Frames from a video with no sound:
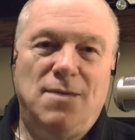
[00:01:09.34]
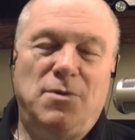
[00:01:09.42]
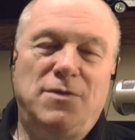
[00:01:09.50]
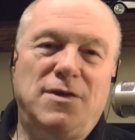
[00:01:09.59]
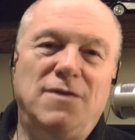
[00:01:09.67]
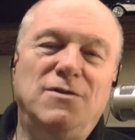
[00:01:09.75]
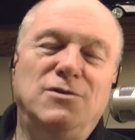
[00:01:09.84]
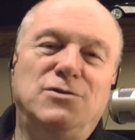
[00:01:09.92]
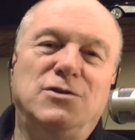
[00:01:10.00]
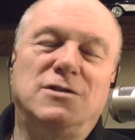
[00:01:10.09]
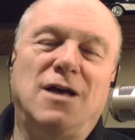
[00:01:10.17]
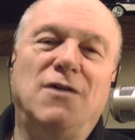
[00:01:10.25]
But then
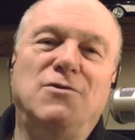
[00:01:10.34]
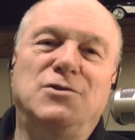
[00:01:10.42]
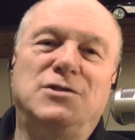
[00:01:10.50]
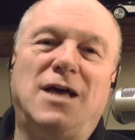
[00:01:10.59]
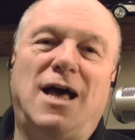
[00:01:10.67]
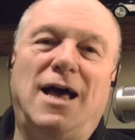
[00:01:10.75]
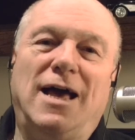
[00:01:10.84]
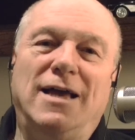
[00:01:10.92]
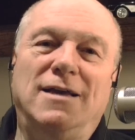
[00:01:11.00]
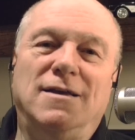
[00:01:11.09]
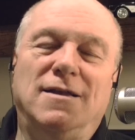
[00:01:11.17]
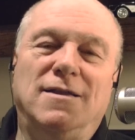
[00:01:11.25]
there's this other
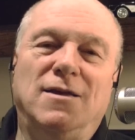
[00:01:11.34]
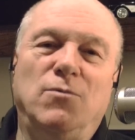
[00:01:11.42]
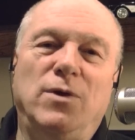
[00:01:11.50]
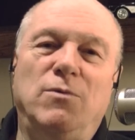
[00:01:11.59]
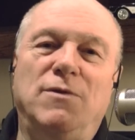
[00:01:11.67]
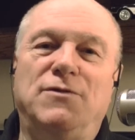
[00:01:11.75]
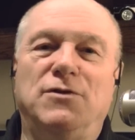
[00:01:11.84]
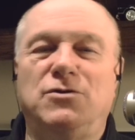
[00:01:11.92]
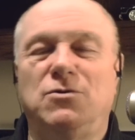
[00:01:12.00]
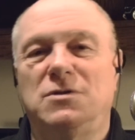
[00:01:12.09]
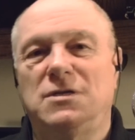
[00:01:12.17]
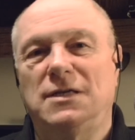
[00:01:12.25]
side that we refer
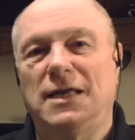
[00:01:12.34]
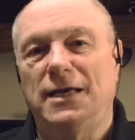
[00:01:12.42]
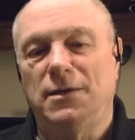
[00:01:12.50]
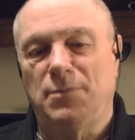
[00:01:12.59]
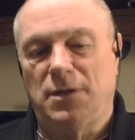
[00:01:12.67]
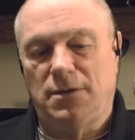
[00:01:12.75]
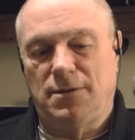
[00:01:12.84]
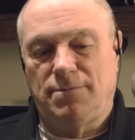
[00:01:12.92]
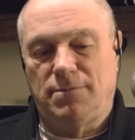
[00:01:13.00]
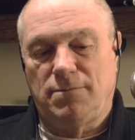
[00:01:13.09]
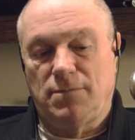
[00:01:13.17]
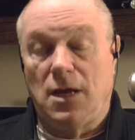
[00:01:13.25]
to as enlightenment.
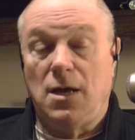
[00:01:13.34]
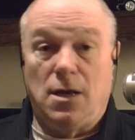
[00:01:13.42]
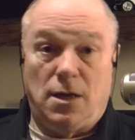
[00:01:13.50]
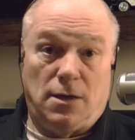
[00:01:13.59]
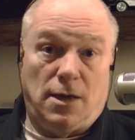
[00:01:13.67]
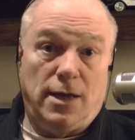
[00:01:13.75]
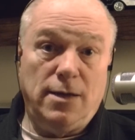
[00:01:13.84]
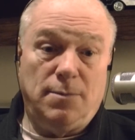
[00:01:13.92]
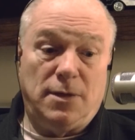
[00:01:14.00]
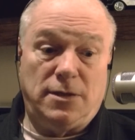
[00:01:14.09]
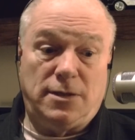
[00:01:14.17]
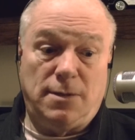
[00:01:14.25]

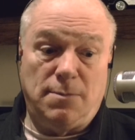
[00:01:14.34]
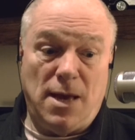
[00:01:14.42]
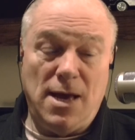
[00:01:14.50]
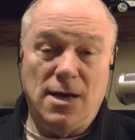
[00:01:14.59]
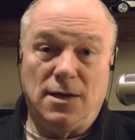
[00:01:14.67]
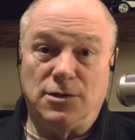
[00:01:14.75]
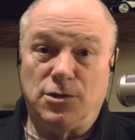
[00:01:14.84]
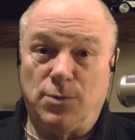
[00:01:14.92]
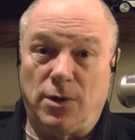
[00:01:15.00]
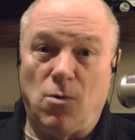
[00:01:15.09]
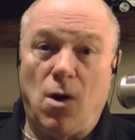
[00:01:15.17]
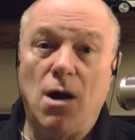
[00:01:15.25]
Enlightenment demands,
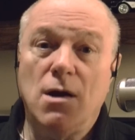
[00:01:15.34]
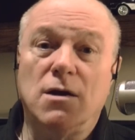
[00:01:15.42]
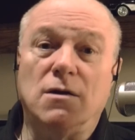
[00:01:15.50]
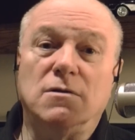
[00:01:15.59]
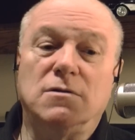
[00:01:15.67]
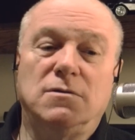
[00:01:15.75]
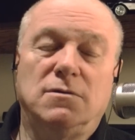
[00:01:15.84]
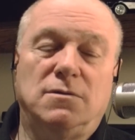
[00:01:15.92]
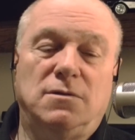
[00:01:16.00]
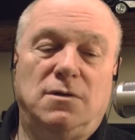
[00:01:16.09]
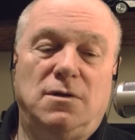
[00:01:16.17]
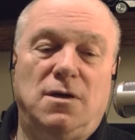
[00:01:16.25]
requires
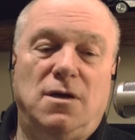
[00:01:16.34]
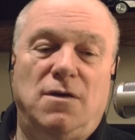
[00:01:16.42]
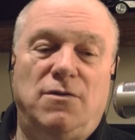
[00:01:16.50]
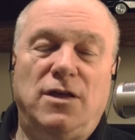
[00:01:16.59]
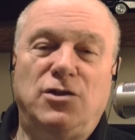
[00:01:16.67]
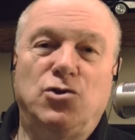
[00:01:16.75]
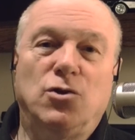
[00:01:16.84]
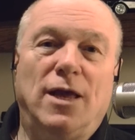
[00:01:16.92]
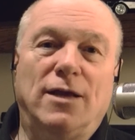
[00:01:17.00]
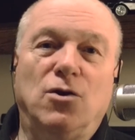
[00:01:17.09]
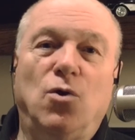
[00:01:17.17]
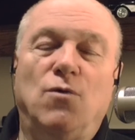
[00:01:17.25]
that you
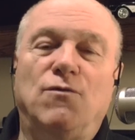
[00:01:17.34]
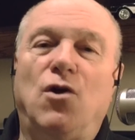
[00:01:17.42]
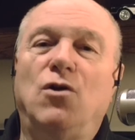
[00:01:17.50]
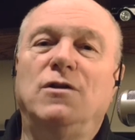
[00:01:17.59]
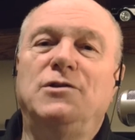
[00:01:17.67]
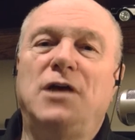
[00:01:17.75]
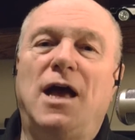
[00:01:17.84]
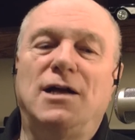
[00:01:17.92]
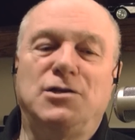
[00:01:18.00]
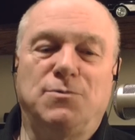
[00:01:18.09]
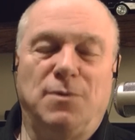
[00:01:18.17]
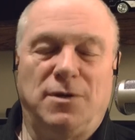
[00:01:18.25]
let go of all
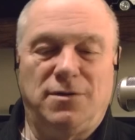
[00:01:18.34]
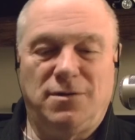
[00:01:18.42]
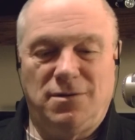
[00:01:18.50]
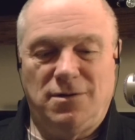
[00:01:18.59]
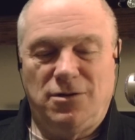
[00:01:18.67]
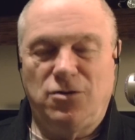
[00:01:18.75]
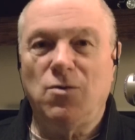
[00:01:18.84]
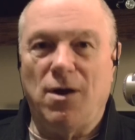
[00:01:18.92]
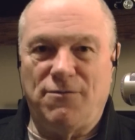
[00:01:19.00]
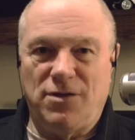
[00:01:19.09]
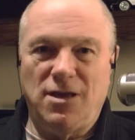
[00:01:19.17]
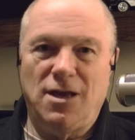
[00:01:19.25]
attachment to
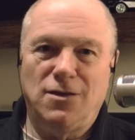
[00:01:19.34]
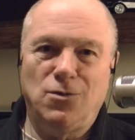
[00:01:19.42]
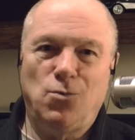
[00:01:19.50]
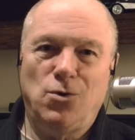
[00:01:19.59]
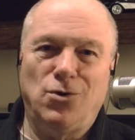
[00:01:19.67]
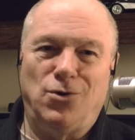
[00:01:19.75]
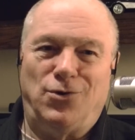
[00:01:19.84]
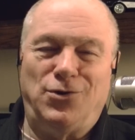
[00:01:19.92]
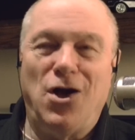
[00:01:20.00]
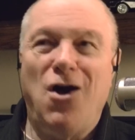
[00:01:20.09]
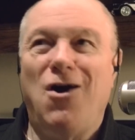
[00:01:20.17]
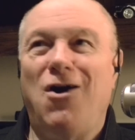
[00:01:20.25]
everything in the
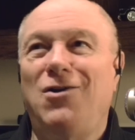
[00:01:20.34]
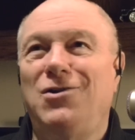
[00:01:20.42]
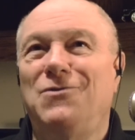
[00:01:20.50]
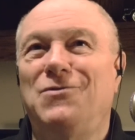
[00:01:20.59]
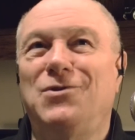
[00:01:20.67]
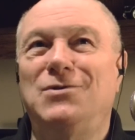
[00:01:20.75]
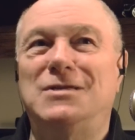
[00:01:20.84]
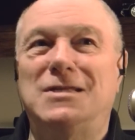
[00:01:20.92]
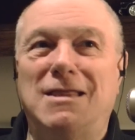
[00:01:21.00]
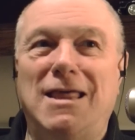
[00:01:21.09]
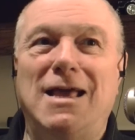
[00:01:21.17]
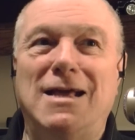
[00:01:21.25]
world, all of those
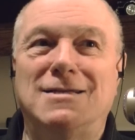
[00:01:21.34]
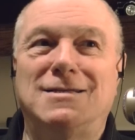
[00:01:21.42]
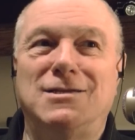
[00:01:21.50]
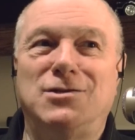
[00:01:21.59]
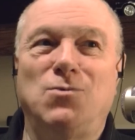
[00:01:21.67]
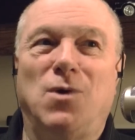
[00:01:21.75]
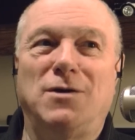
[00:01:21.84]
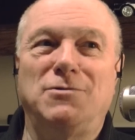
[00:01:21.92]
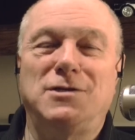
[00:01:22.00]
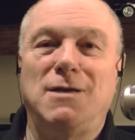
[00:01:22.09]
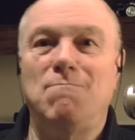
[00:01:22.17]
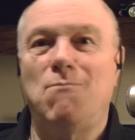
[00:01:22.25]
things that you want
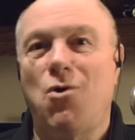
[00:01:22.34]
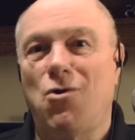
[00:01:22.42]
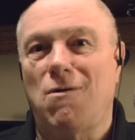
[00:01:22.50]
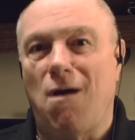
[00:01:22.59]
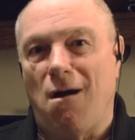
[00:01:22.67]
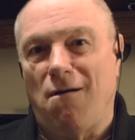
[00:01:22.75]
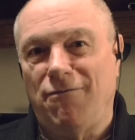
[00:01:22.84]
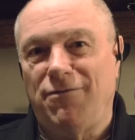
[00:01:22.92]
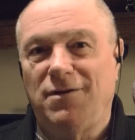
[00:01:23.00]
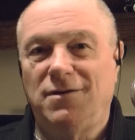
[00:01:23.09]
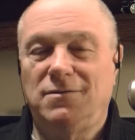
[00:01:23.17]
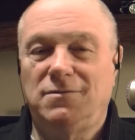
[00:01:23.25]
to see more of,